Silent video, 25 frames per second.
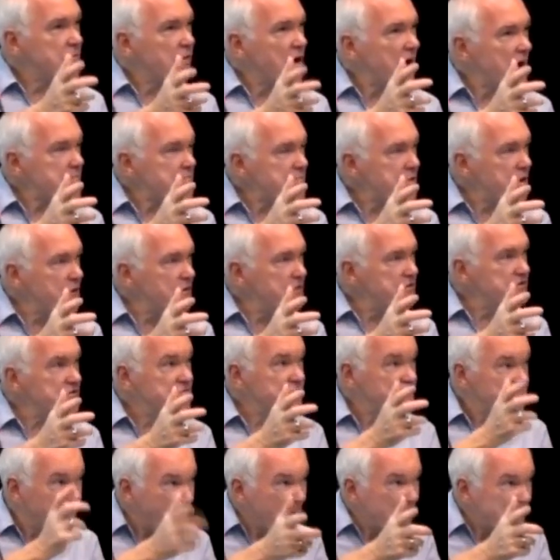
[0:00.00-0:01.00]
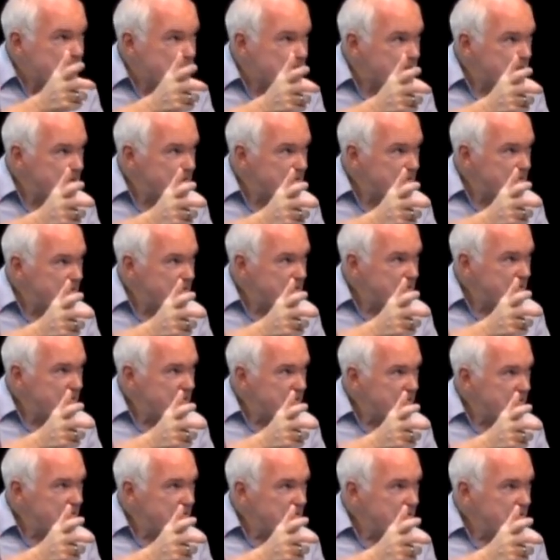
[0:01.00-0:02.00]
the rhyme prose right.
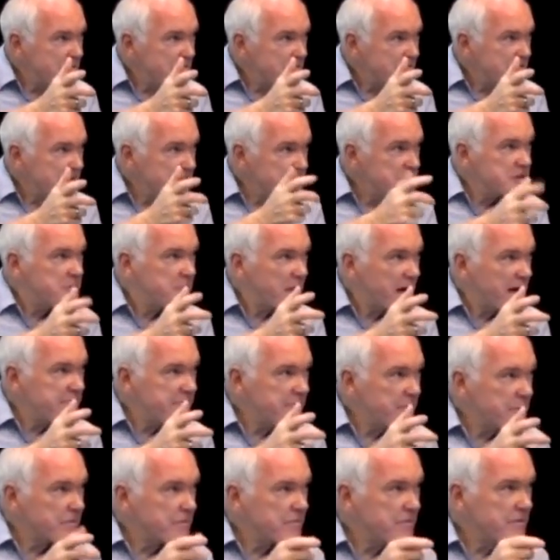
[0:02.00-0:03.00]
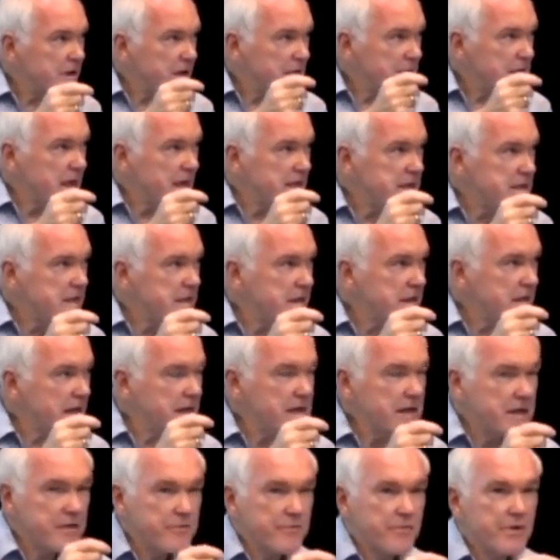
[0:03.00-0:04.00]
This is my view, in
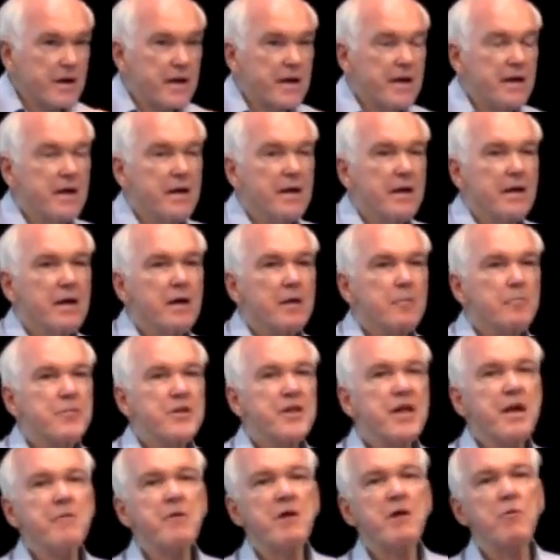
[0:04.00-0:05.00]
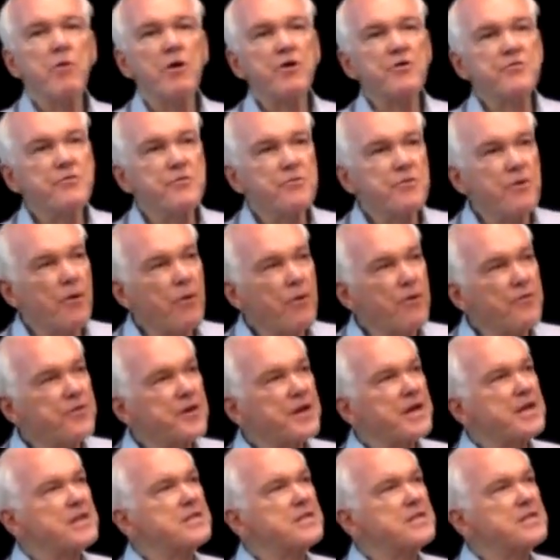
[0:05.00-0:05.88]
1993. But then when he worked through the whole